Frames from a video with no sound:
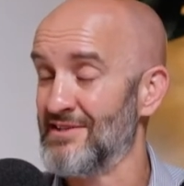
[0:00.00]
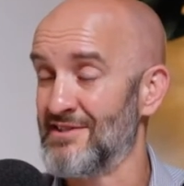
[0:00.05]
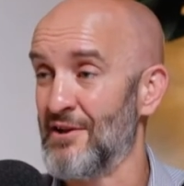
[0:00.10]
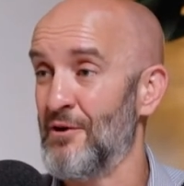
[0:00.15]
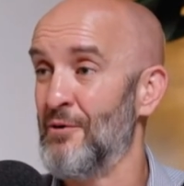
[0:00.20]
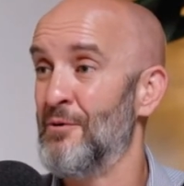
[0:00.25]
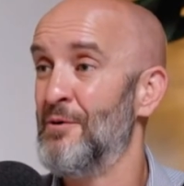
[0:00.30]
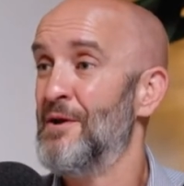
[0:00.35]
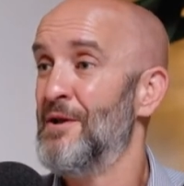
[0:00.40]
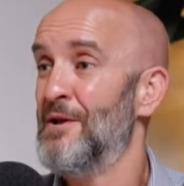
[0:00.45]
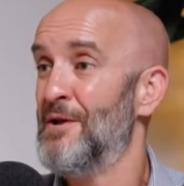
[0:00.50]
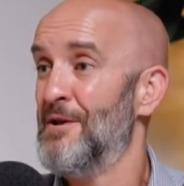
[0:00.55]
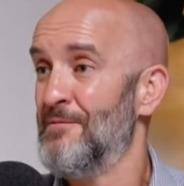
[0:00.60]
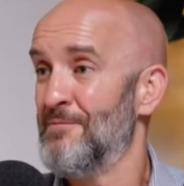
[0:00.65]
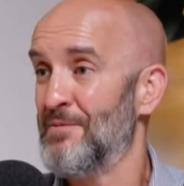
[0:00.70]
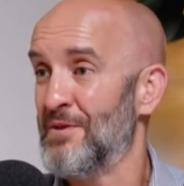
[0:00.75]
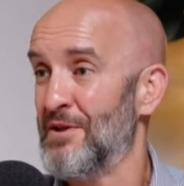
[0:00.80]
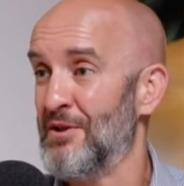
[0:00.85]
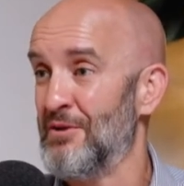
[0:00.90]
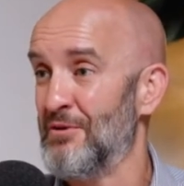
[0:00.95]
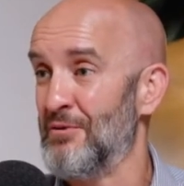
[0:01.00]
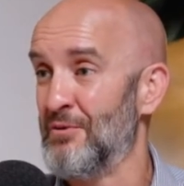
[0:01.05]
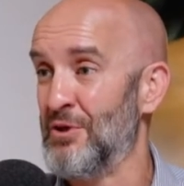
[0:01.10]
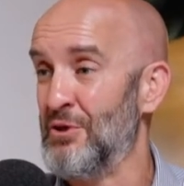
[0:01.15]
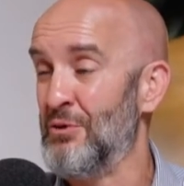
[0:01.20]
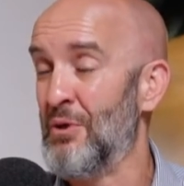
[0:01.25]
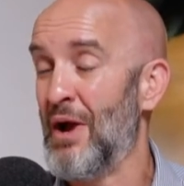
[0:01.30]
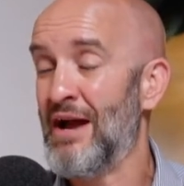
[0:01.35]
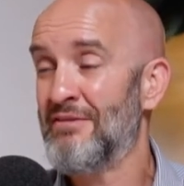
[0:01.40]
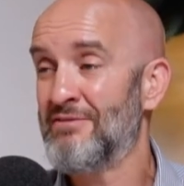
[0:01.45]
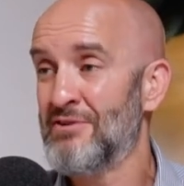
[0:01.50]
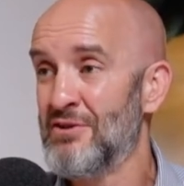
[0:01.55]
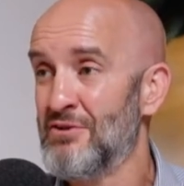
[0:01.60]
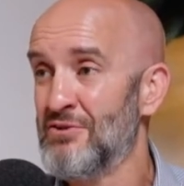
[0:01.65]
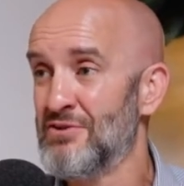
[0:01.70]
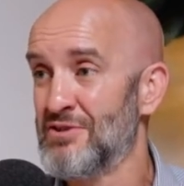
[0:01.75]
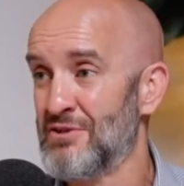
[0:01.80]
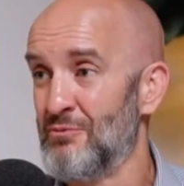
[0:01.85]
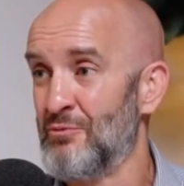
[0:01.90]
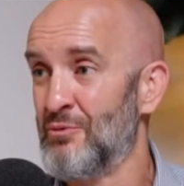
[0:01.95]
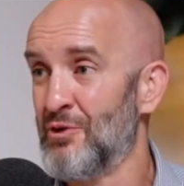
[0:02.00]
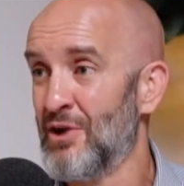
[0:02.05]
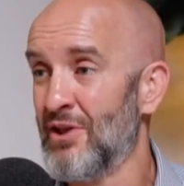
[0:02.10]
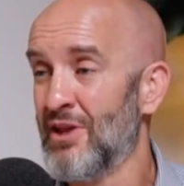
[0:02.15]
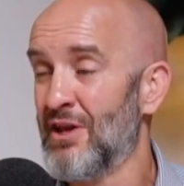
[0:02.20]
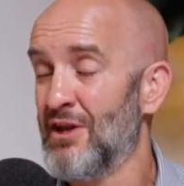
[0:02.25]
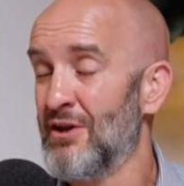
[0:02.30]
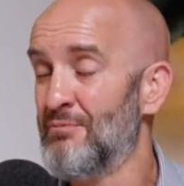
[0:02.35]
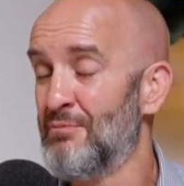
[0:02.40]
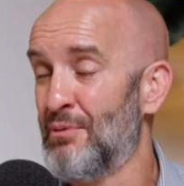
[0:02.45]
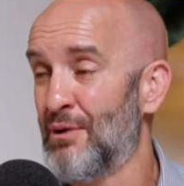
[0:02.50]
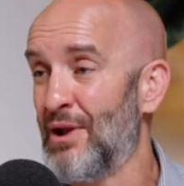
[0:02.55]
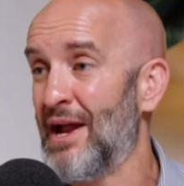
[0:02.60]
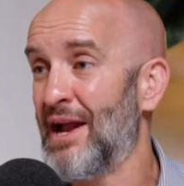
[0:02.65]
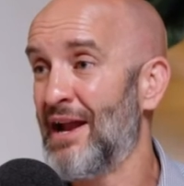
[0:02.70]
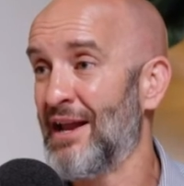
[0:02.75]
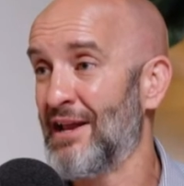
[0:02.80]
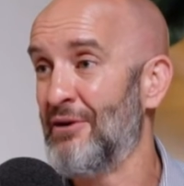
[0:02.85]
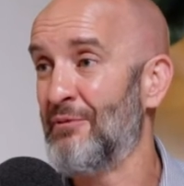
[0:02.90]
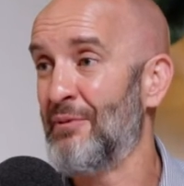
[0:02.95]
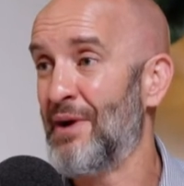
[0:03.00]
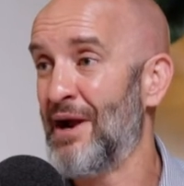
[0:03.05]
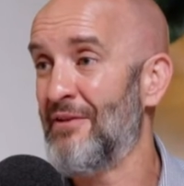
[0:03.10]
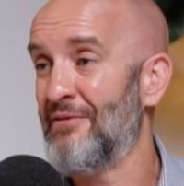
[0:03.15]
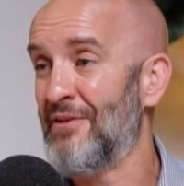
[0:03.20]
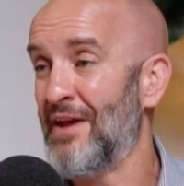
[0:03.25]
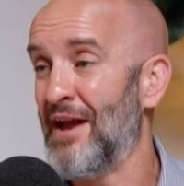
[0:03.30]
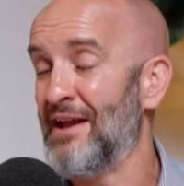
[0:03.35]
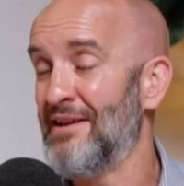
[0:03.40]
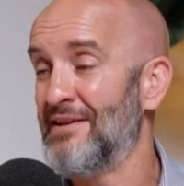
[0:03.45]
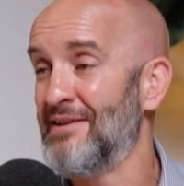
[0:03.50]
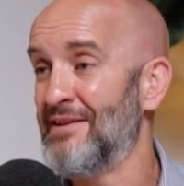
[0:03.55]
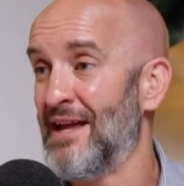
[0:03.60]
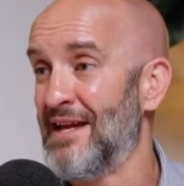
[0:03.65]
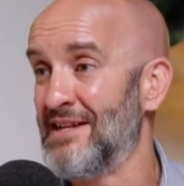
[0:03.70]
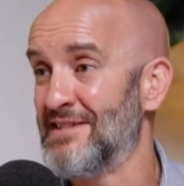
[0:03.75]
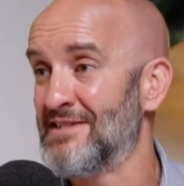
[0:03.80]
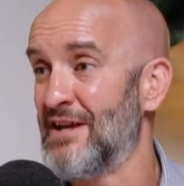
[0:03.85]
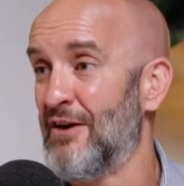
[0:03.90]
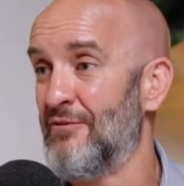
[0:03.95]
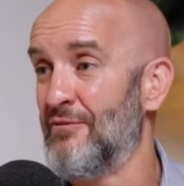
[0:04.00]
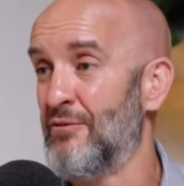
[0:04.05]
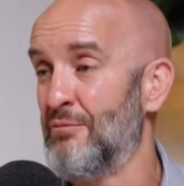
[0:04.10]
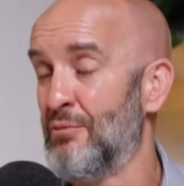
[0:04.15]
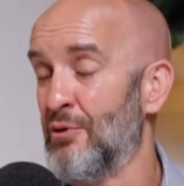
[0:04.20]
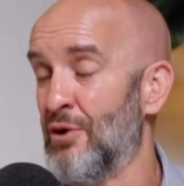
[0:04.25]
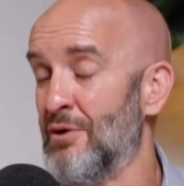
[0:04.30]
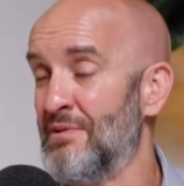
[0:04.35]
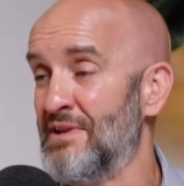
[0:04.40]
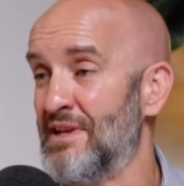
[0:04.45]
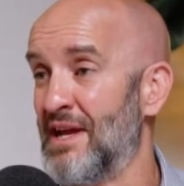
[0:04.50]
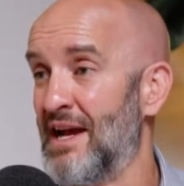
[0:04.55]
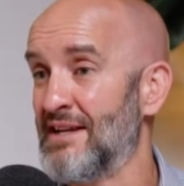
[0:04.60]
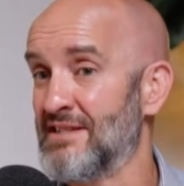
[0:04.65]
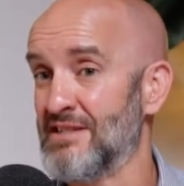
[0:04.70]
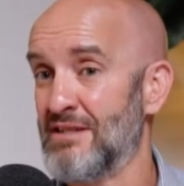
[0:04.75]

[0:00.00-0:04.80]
So you have to do some really good planning around that self-employment tax